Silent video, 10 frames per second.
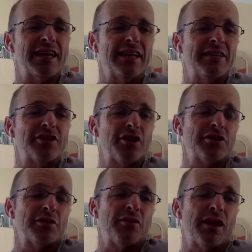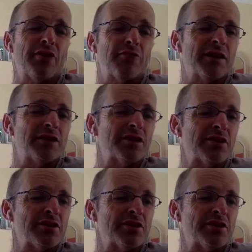And he chose a brilliant one. He
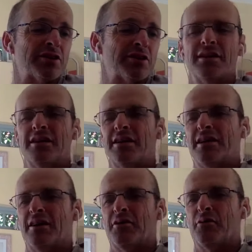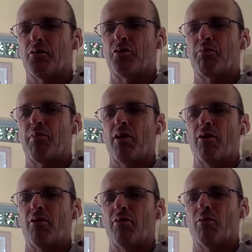chose a North
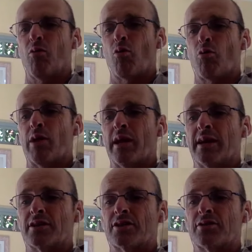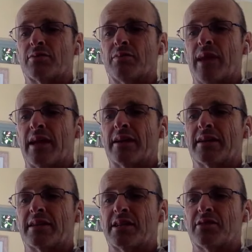Pole walk where he had to make a
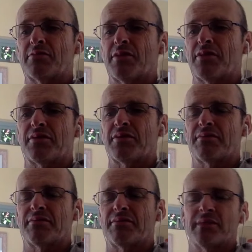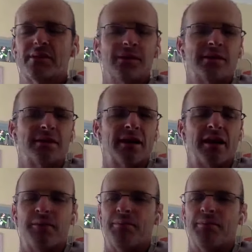decision with
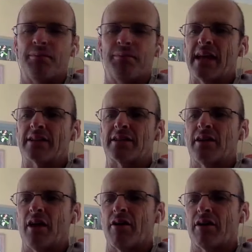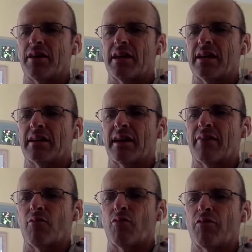a day to go. I think he'd kind
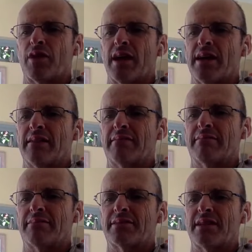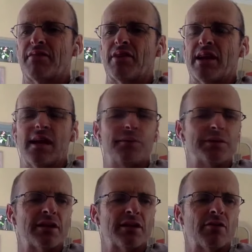of walked for 97,
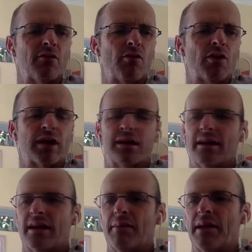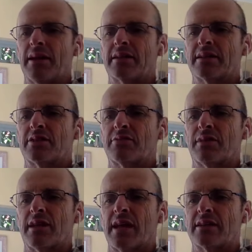98% of the walk, and he made a decision with
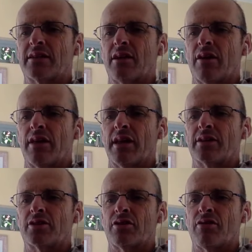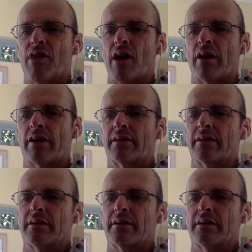a day to go that he had to turn around